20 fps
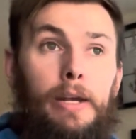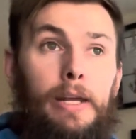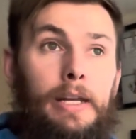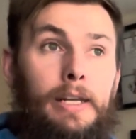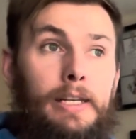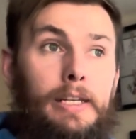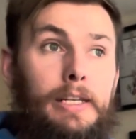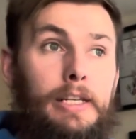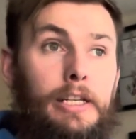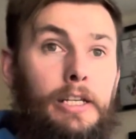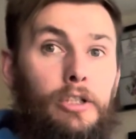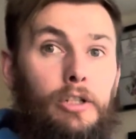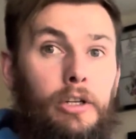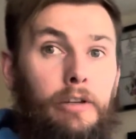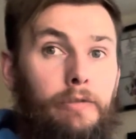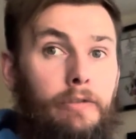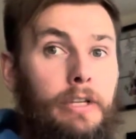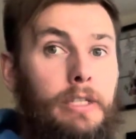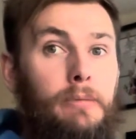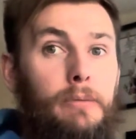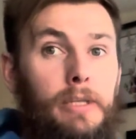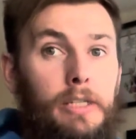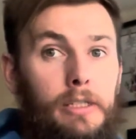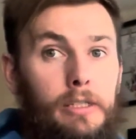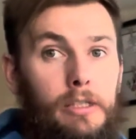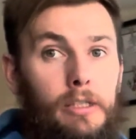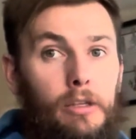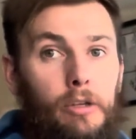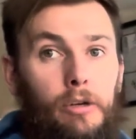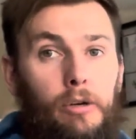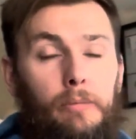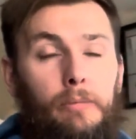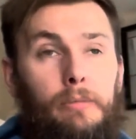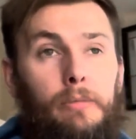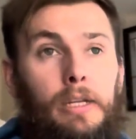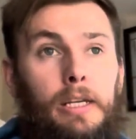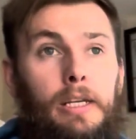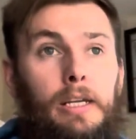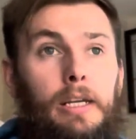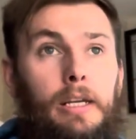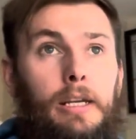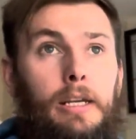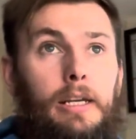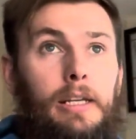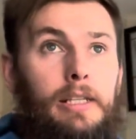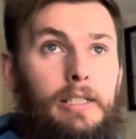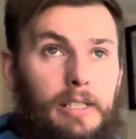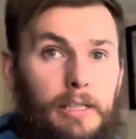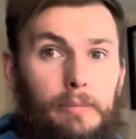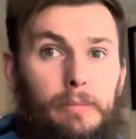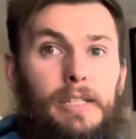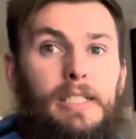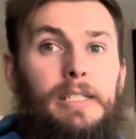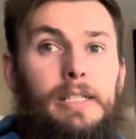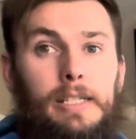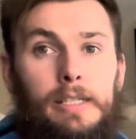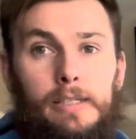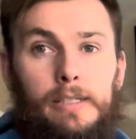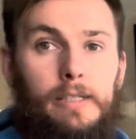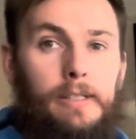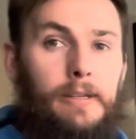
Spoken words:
initial investment into the company, into the business.